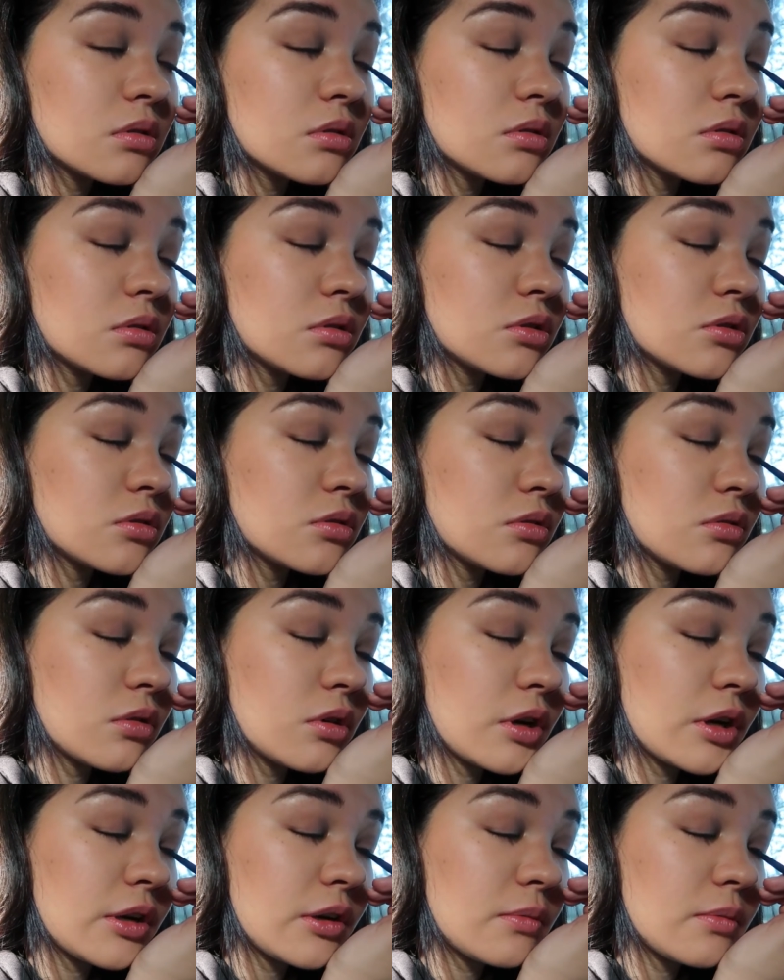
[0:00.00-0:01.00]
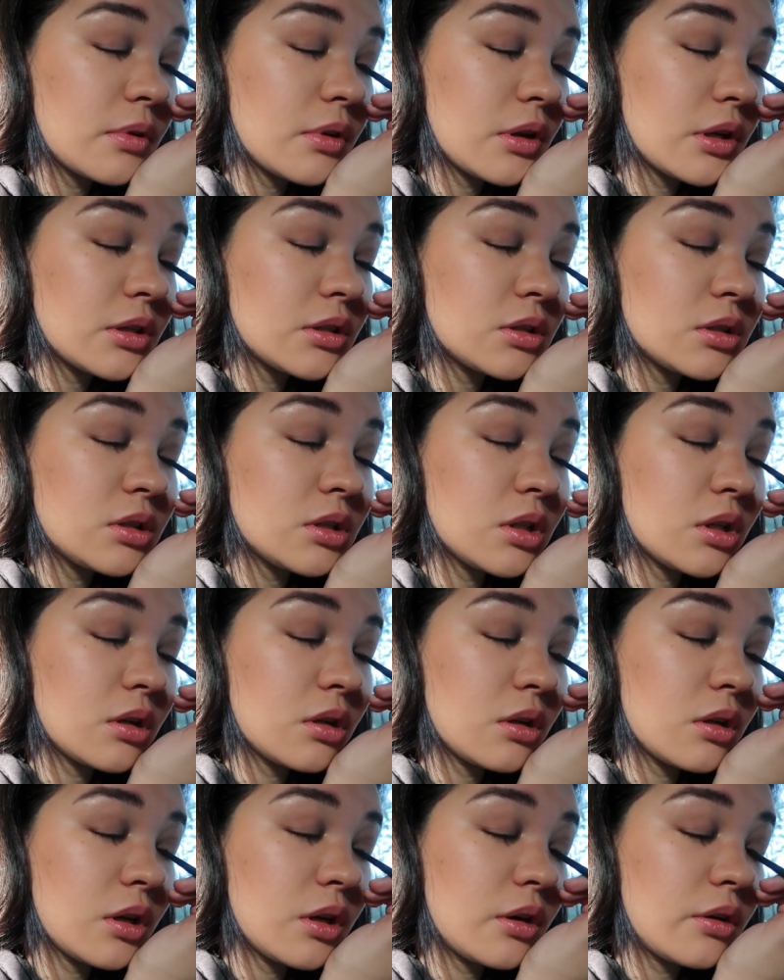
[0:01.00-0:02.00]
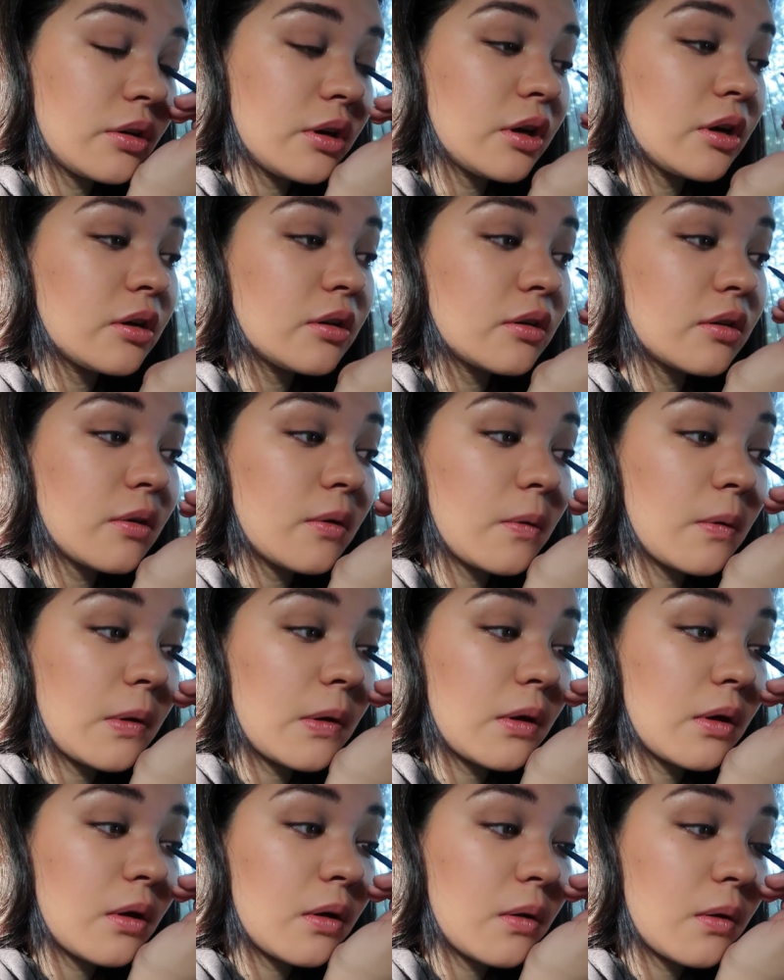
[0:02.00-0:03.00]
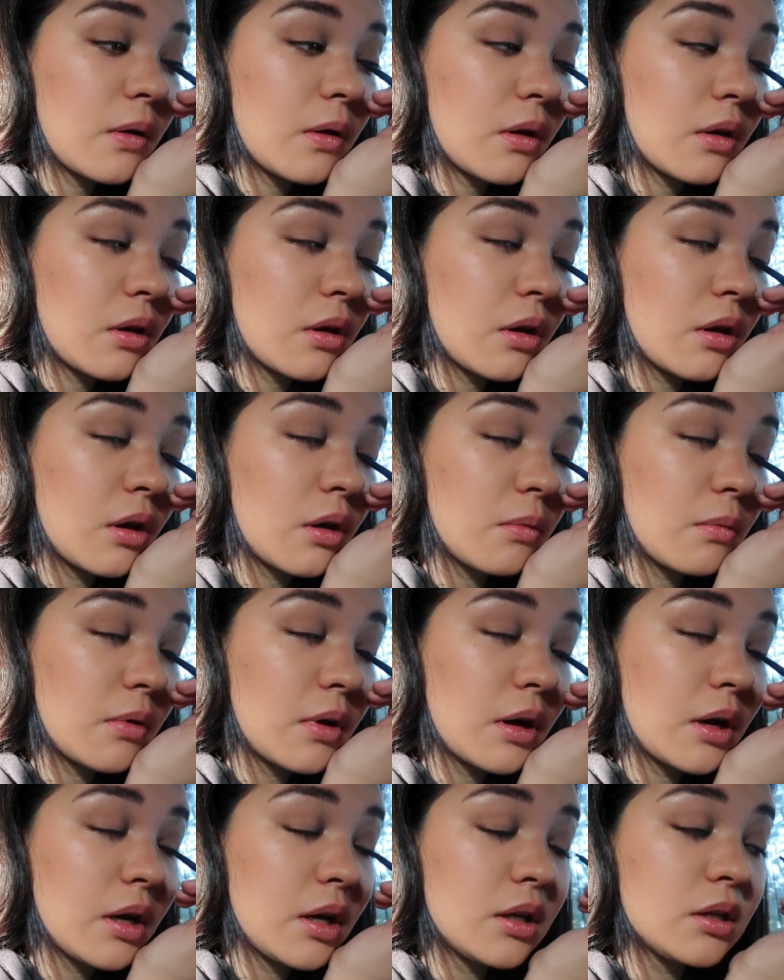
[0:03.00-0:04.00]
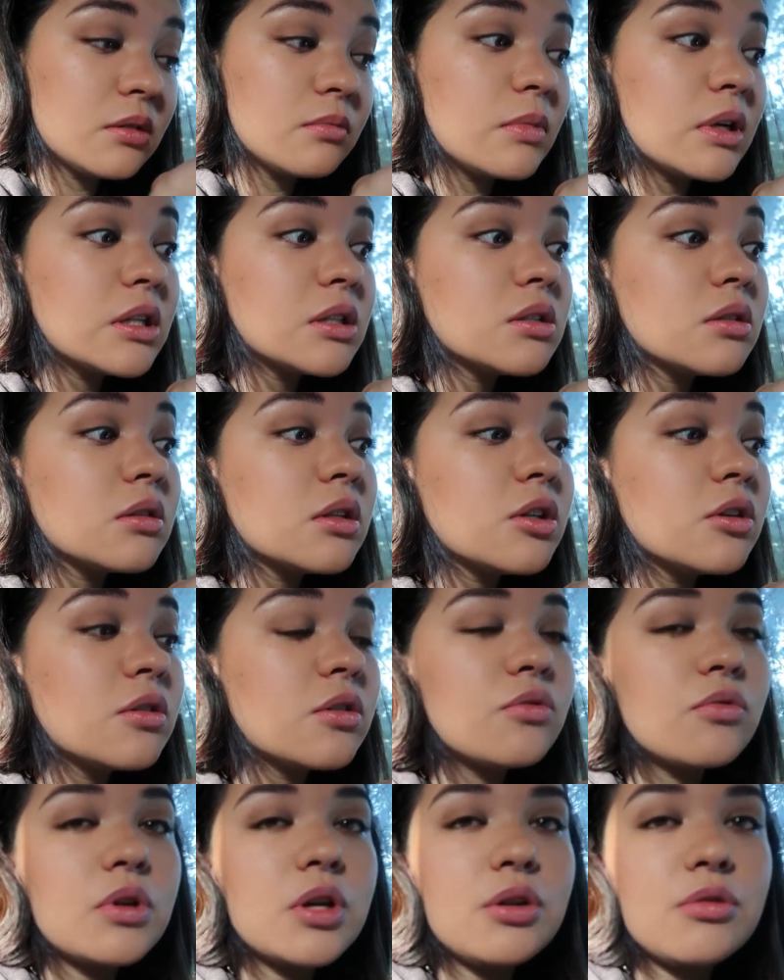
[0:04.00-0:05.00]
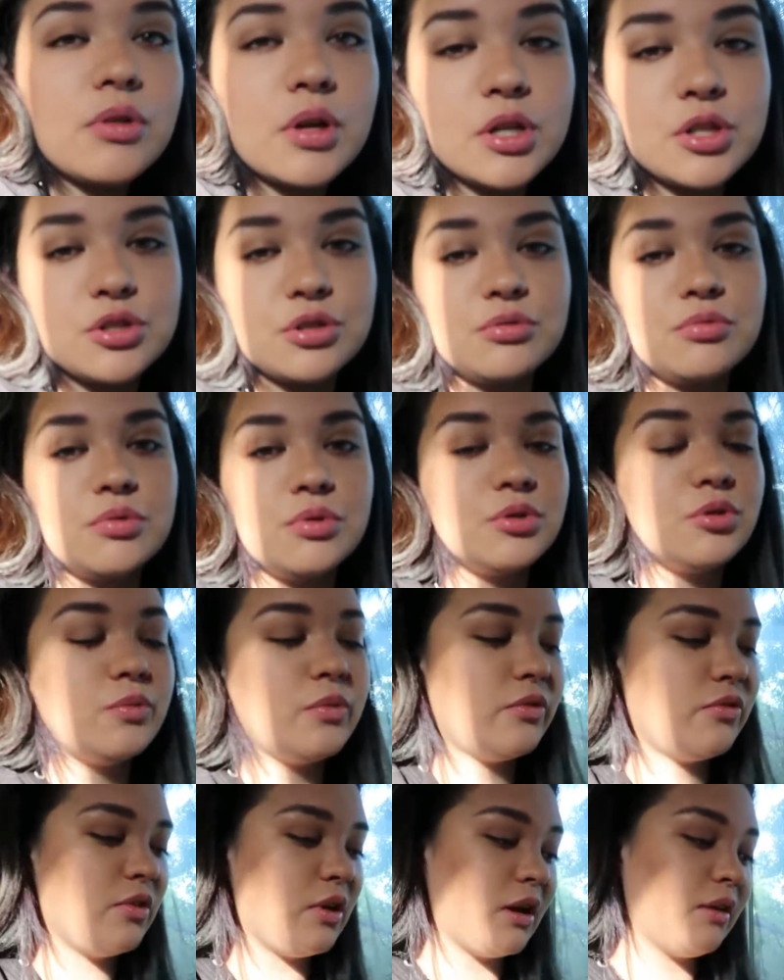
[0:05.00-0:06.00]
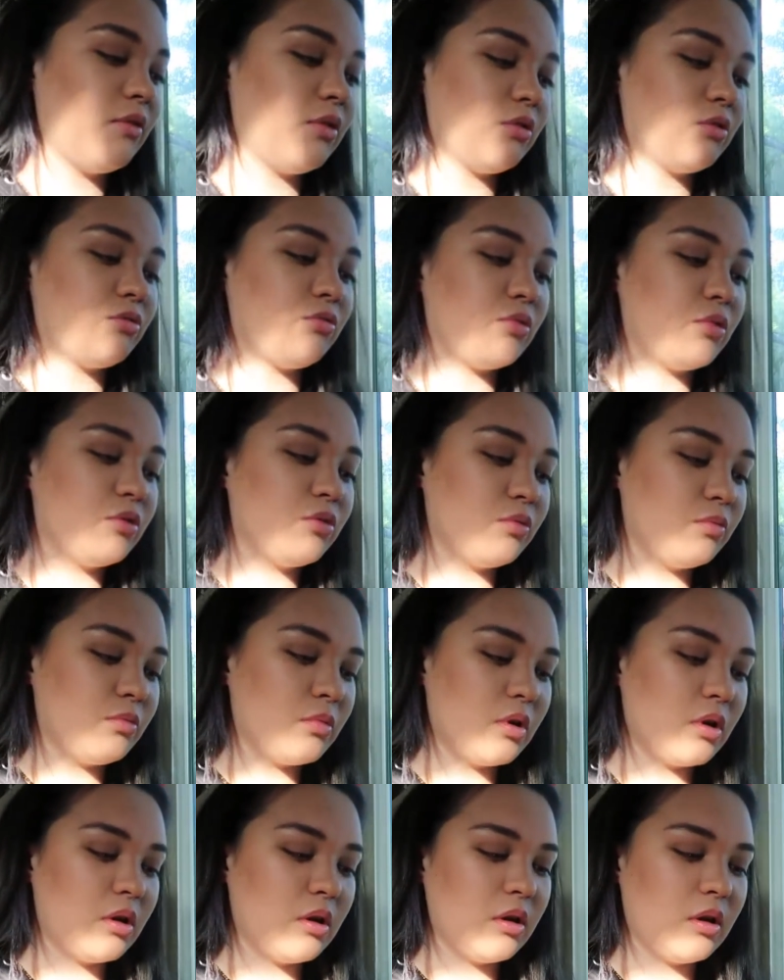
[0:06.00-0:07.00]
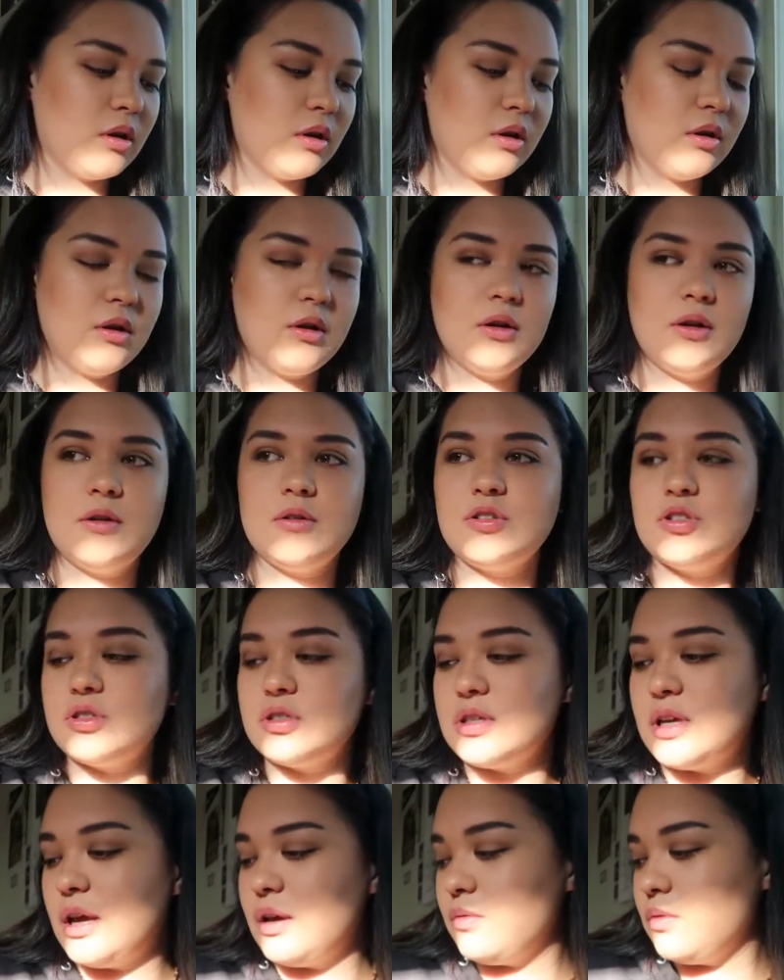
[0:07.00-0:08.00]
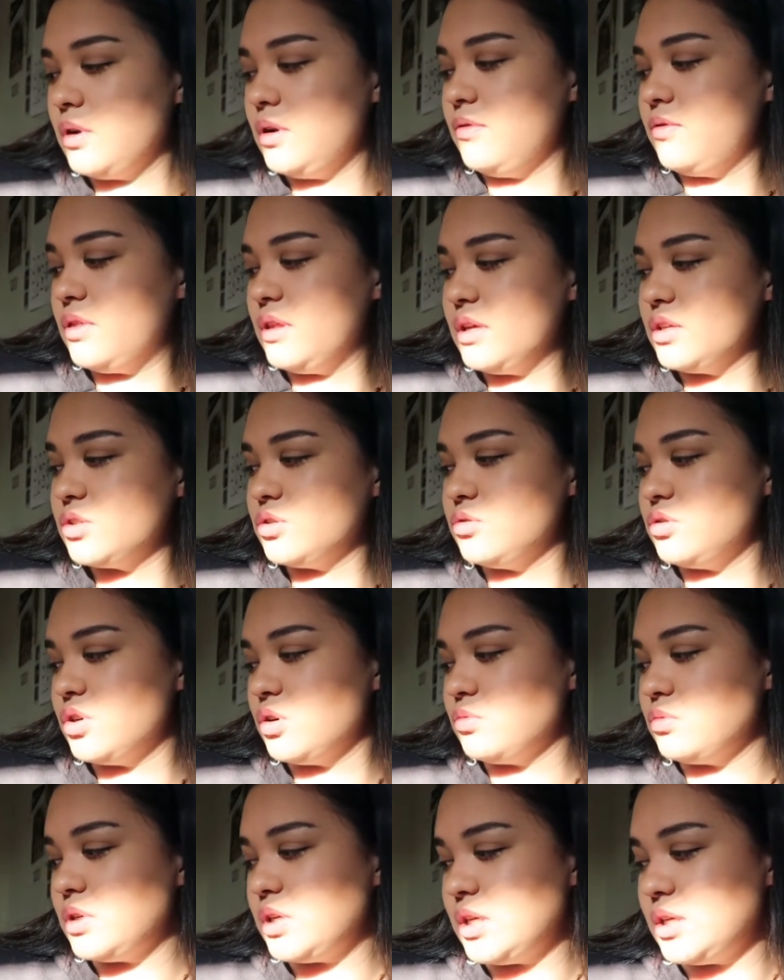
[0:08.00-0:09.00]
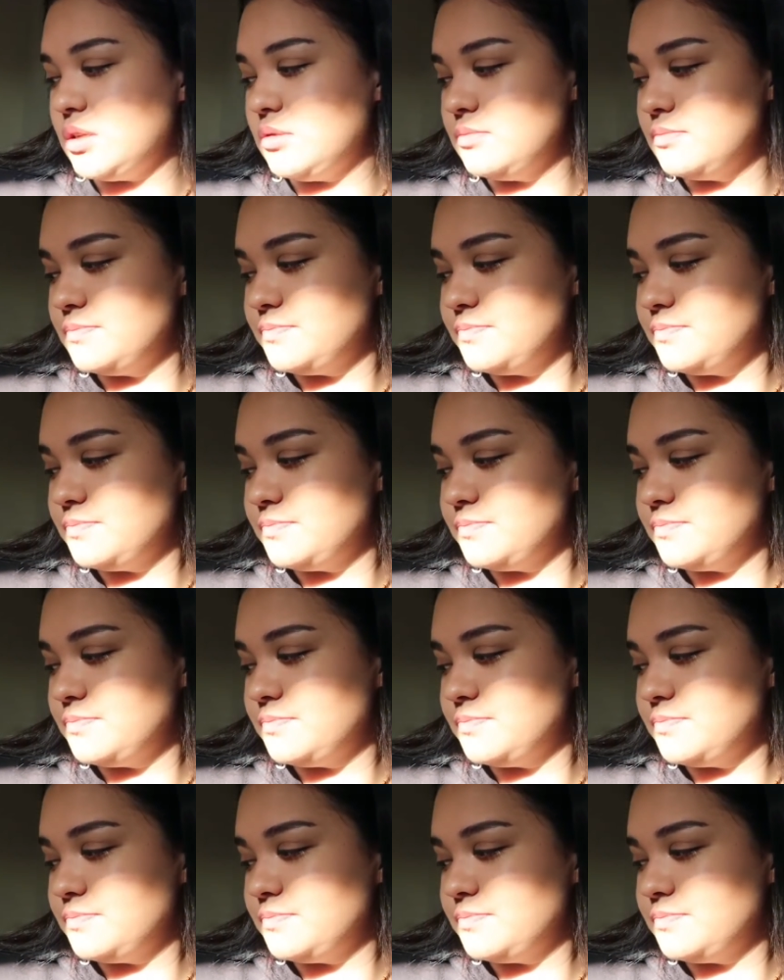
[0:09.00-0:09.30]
which will kind of be like decluttering your mind mentally. You can rearrange your room if you have your own room. Just get rid of things you don't need.